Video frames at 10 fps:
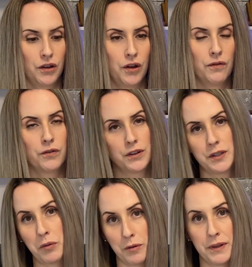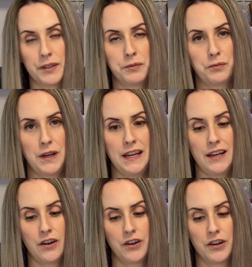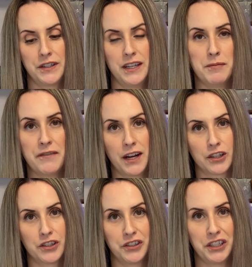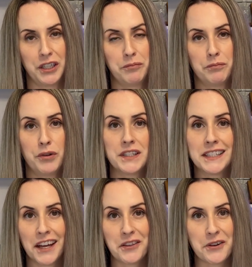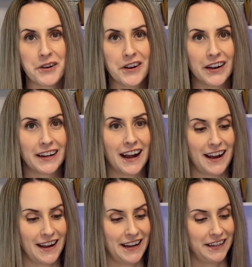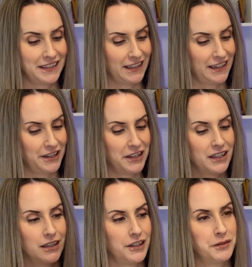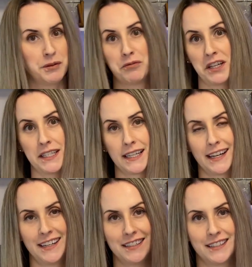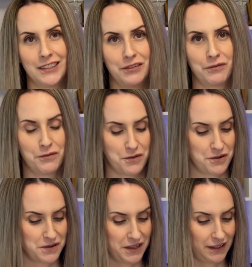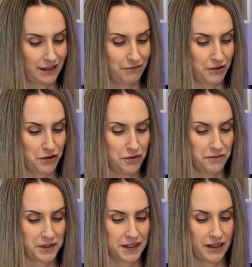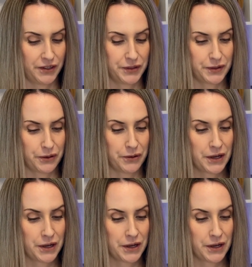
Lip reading: For this purpose, we on our team have actually put together a guide, ultimate pricing guide for a home for sale. So